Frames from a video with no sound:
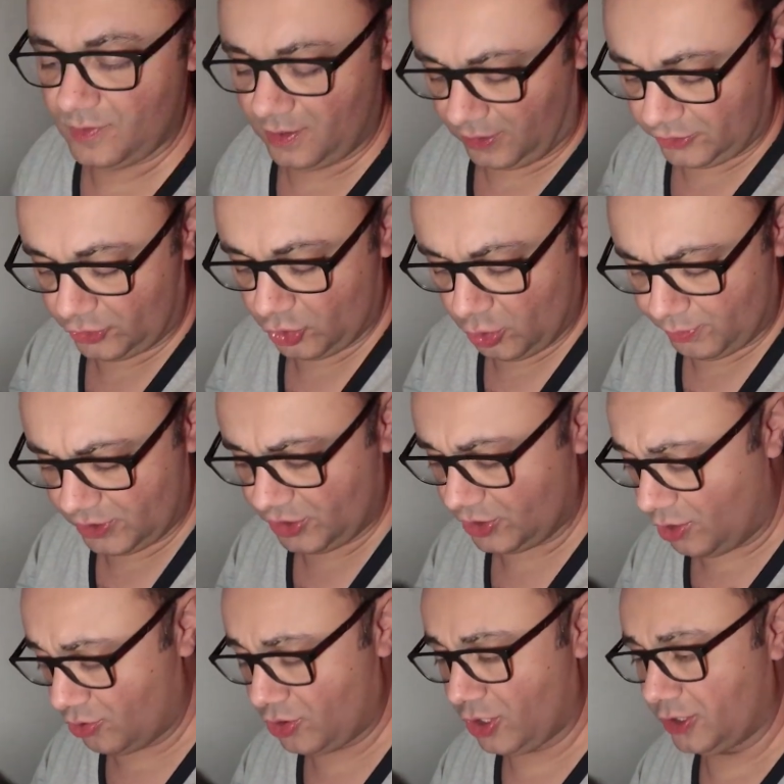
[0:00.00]
The soup is
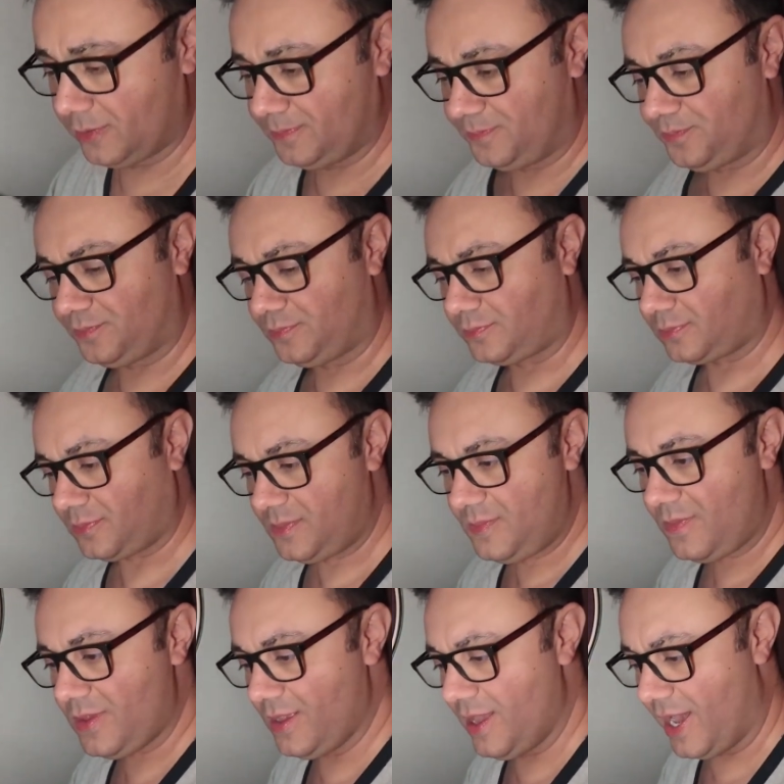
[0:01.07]
so good.
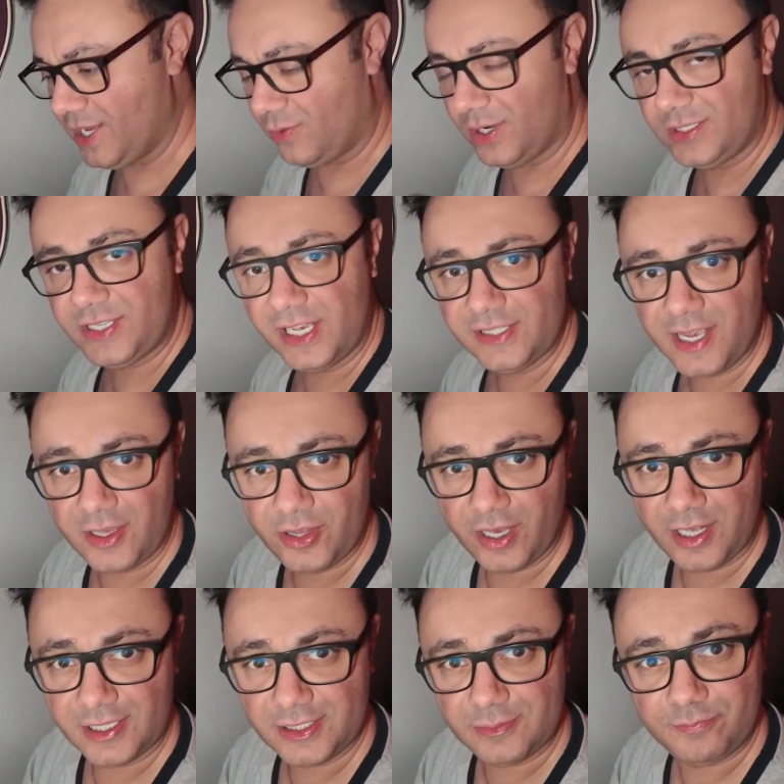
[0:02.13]
I don't want to taste
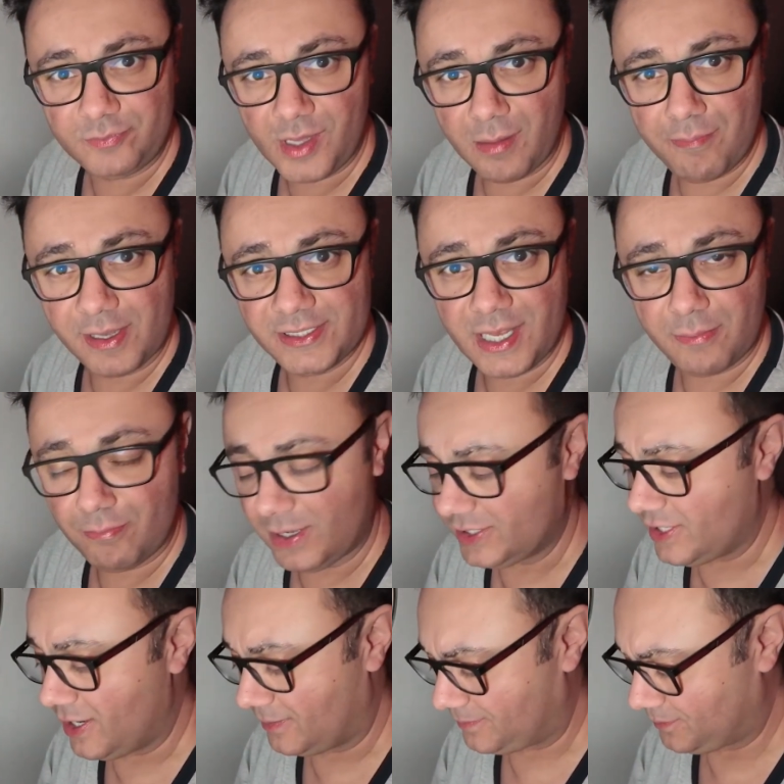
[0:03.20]
anything else and mess
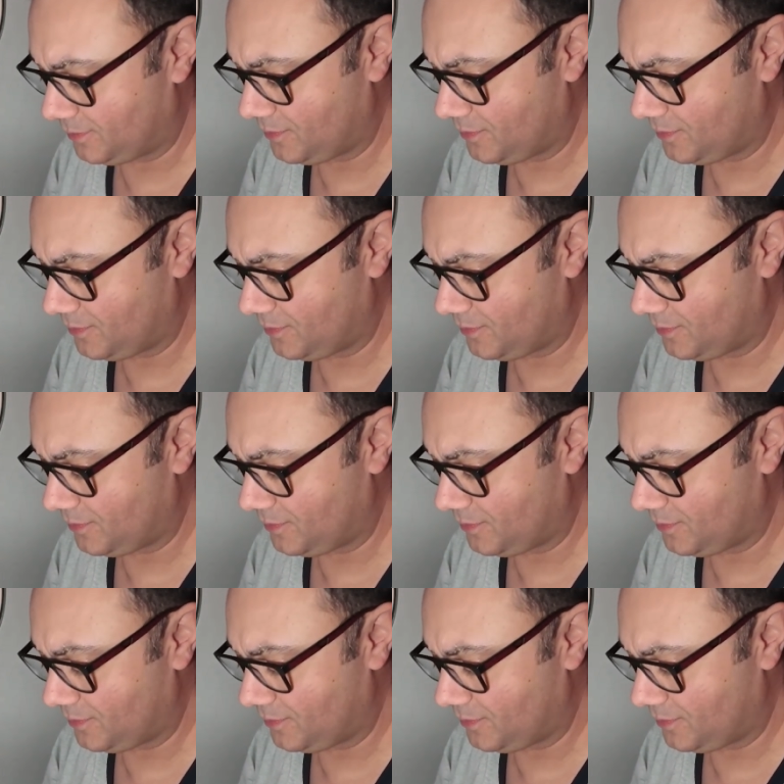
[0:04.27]
it up.